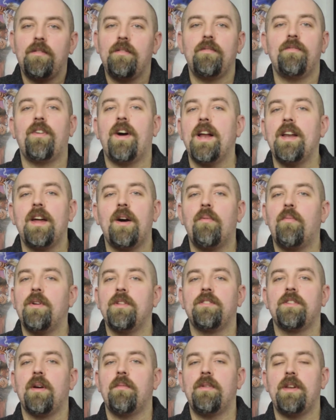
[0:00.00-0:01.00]
Find out
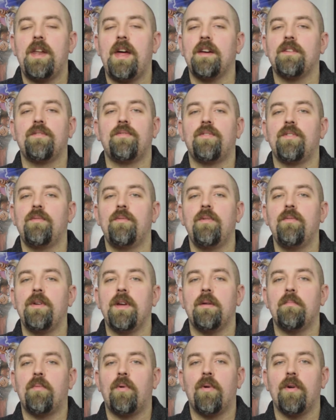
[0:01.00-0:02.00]
what's coming next for
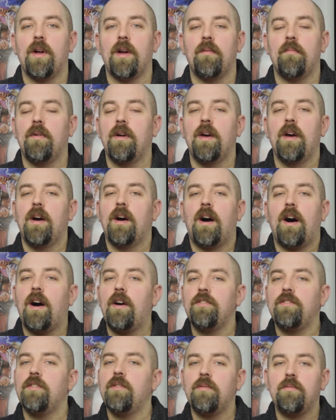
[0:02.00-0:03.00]
Movie Emporium.
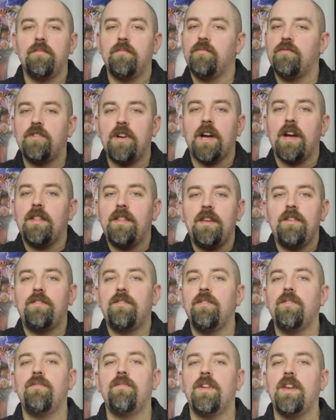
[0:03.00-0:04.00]
Also, check out these
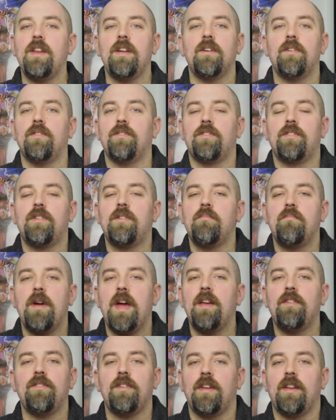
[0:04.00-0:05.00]
two videos. They're
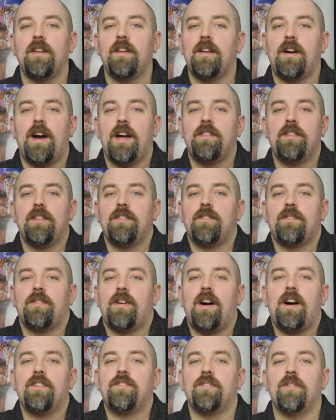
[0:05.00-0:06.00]
amazing. I think they're
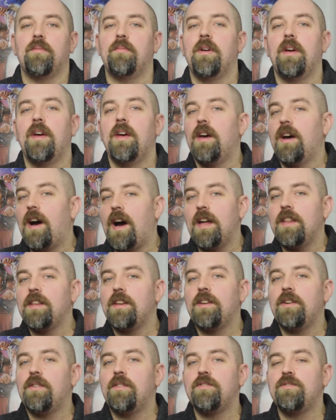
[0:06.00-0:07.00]
awesome. I
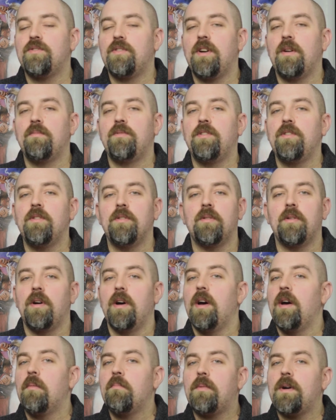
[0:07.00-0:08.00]
think you'll enjoy them too.
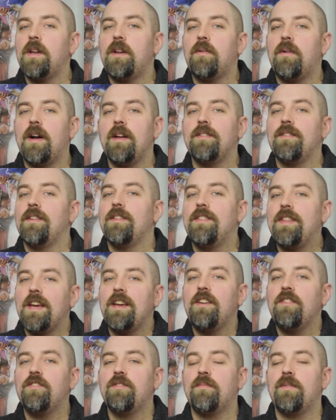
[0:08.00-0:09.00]
But otherwise,
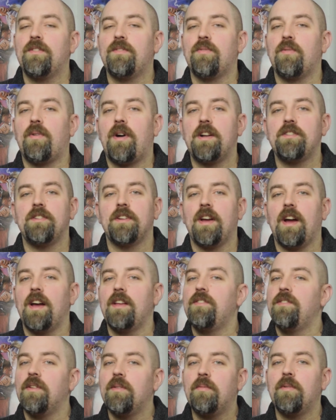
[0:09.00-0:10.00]
thank you so much for watching,
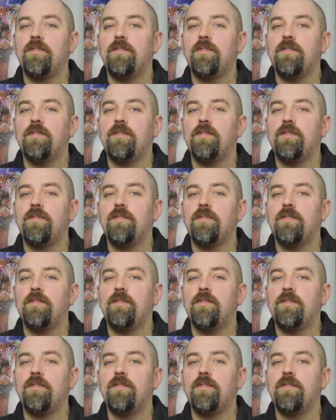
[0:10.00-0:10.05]
guys.